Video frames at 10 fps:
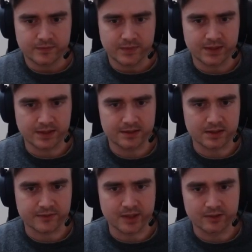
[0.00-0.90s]
doesn't
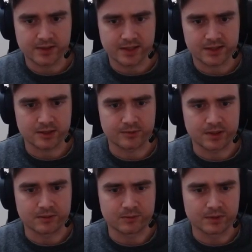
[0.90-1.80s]
have counterattack, so
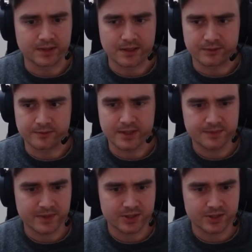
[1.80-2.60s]
we would have to face bash